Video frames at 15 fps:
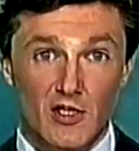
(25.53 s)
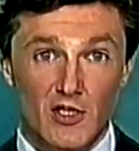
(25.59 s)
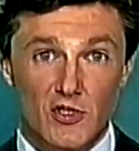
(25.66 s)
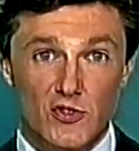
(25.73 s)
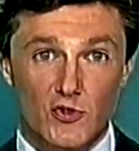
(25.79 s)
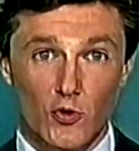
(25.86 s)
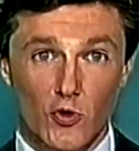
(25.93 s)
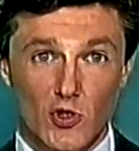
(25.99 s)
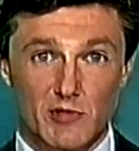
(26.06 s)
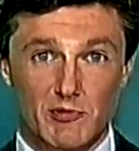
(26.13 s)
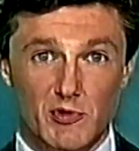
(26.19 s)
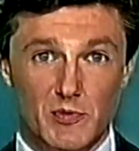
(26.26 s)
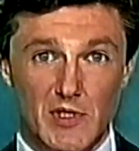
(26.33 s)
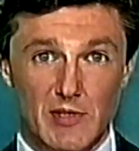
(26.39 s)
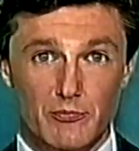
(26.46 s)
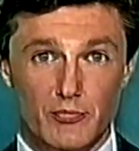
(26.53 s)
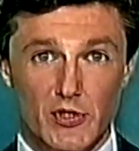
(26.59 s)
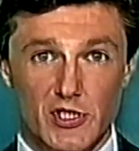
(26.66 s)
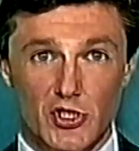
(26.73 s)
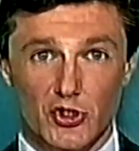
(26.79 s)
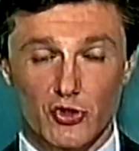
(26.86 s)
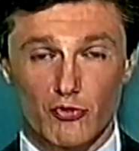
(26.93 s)
Talks between
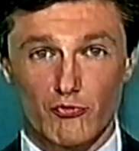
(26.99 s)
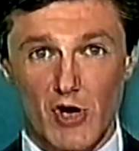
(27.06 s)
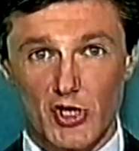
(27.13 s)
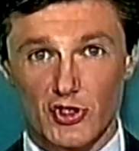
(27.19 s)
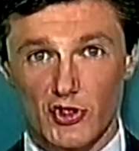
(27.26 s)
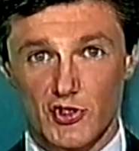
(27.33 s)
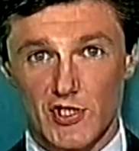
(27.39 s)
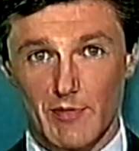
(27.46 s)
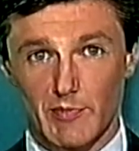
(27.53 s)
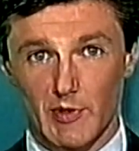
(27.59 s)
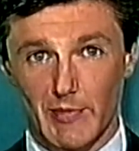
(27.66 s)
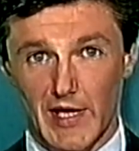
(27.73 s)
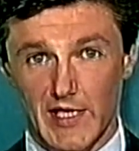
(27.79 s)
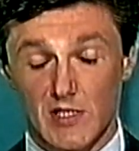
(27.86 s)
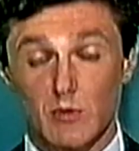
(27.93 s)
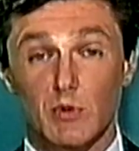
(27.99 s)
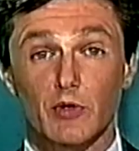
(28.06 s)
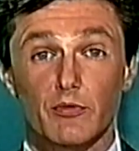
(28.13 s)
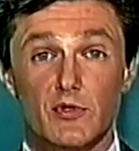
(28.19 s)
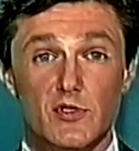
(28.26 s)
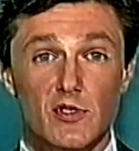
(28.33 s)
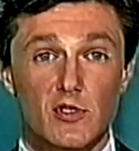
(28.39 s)
British and Russian diplomats
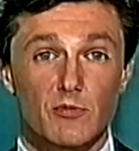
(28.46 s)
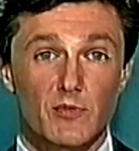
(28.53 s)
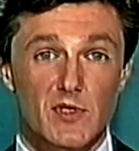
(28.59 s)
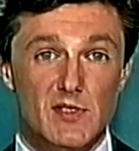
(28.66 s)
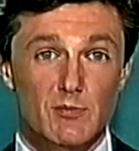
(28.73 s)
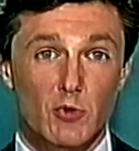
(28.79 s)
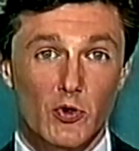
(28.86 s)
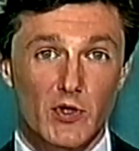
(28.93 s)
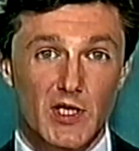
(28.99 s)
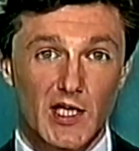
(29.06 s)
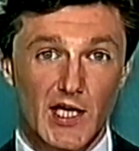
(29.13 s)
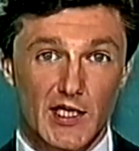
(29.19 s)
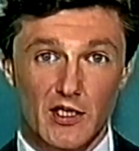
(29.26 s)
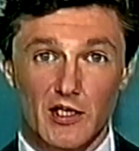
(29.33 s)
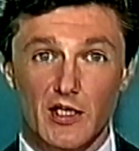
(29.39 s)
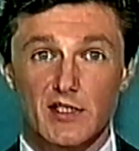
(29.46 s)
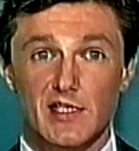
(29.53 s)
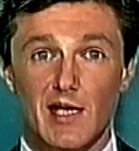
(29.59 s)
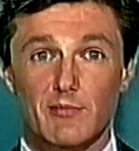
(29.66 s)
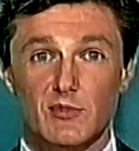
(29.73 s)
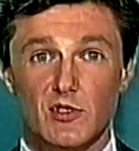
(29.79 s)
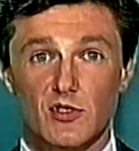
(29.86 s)
will resume this morning in an
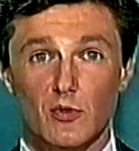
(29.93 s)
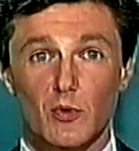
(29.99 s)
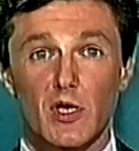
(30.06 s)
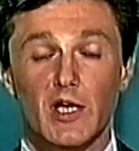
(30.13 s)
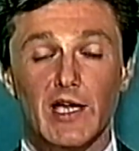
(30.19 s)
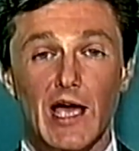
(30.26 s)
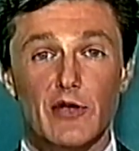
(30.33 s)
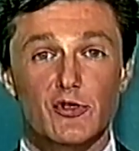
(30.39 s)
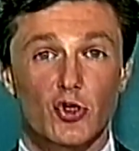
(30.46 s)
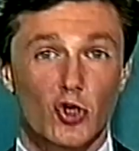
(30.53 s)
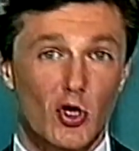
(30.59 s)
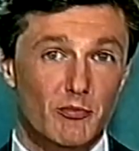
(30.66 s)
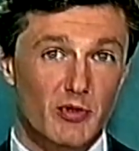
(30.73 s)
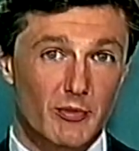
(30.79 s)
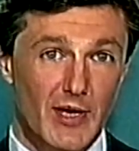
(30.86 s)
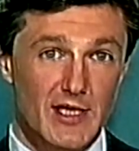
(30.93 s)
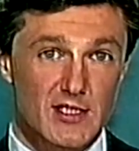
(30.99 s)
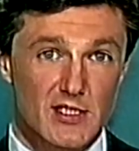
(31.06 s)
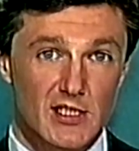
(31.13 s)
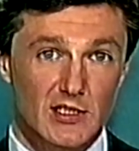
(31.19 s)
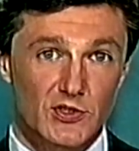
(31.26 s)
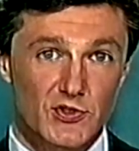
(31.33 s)
attempt to work out a compromise
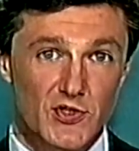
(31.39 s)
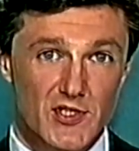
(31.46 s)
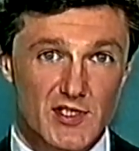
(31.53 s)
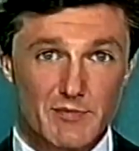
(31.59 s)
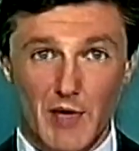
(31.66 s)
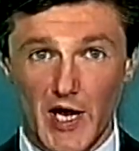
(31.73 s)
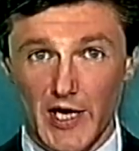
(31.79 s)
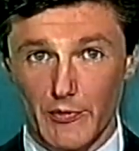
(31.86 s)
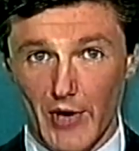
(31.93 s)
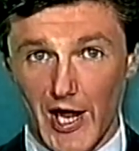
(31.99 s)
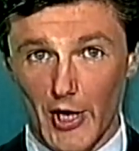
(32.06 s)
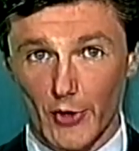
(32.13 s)
deal to the spy row.